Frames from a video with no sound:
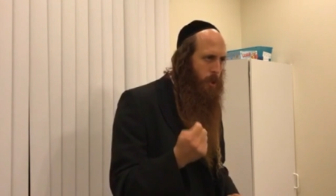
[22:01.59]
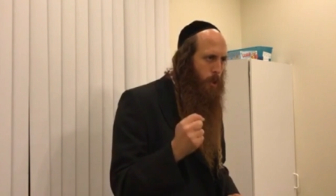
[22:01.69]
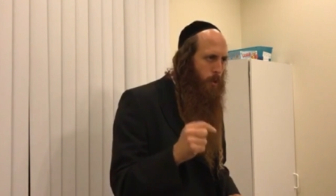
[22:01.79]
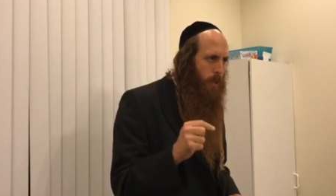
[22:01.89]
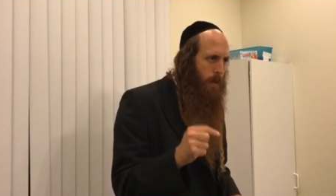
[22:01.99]

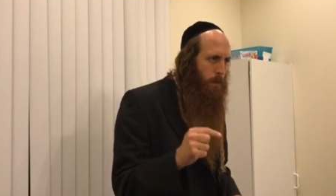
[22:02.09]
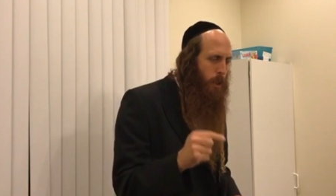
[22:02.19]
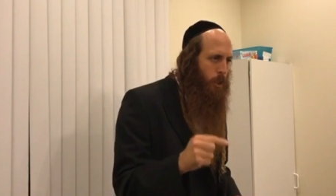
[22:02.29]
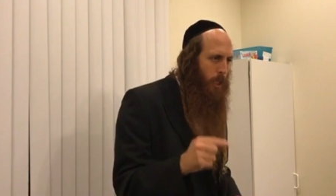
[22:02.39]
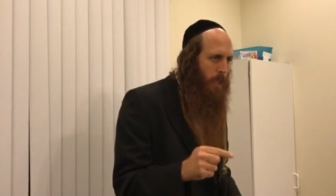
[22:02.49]
you're in a
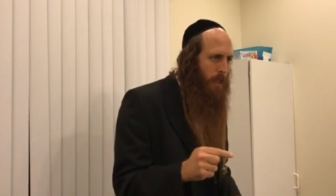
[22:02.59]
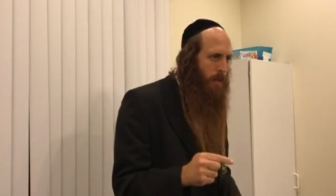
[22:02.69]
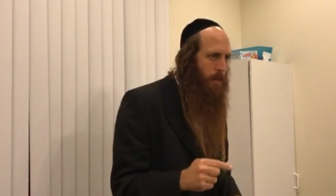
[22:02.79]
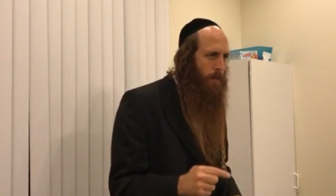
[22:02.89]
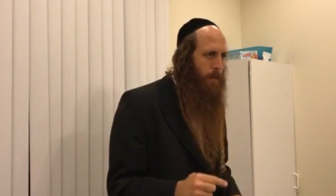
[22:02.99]
mission.
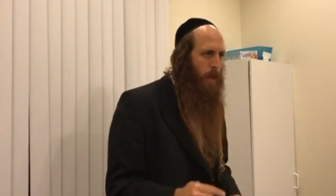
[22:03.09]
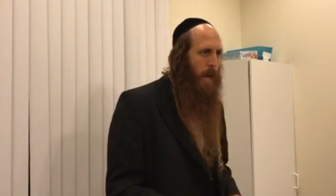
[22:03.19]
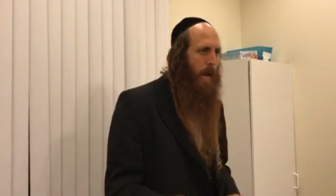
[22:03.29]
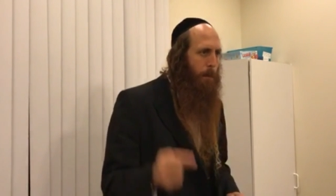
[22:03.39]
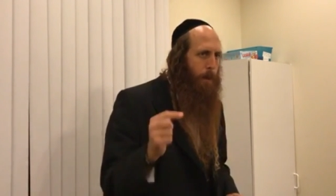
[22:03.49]

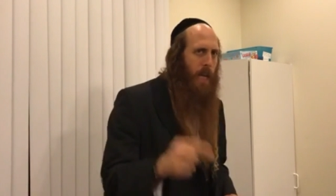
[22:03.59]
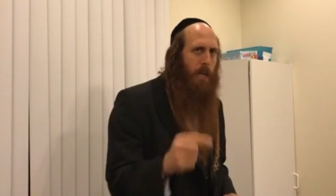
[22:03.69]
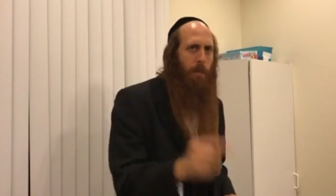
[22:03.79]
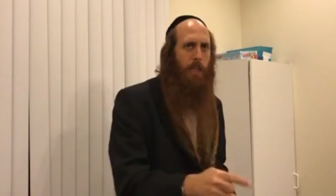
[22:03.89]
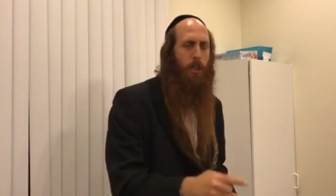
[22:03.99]
A big
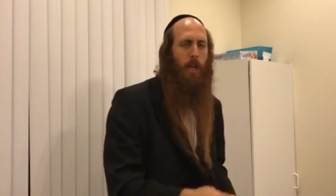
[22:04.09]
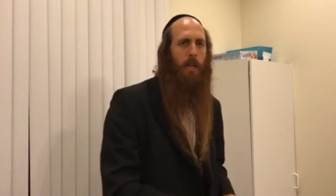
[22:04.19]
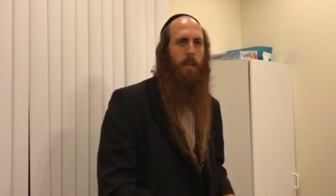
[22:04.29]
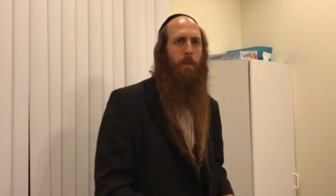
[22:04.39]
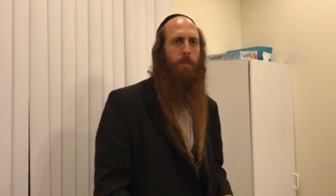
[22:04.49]

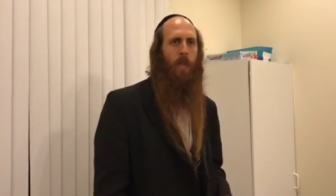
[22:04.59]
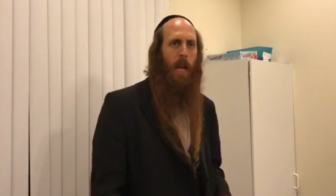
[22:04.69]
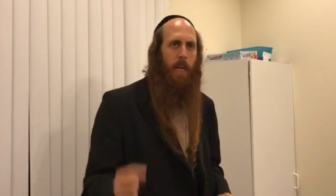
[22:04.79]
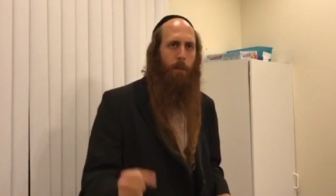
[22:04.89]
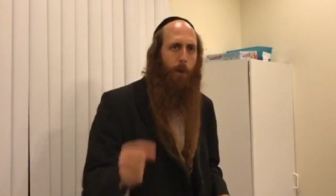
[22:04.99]
mission,
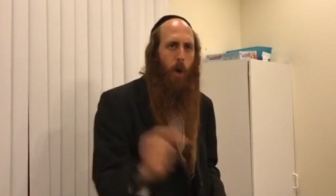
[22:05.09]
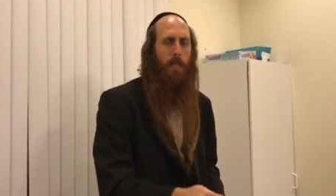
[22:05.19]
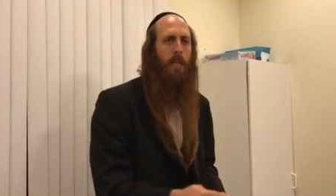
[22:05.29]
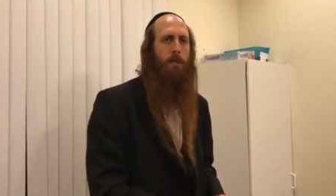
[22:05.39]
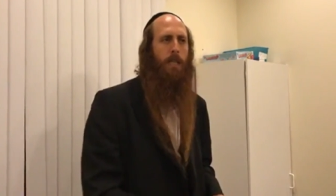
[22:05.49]
an
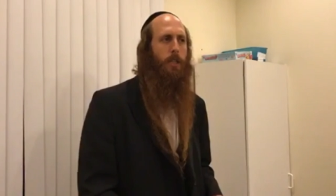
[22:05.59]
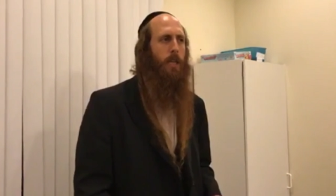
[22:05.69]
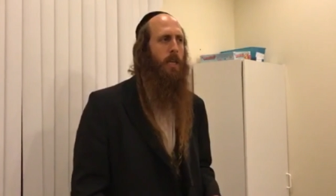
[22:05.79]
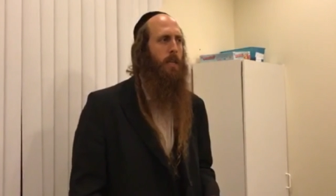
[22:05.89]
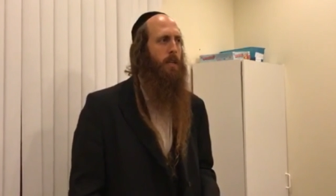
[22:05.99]
important
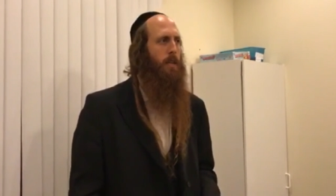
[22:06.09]
mission.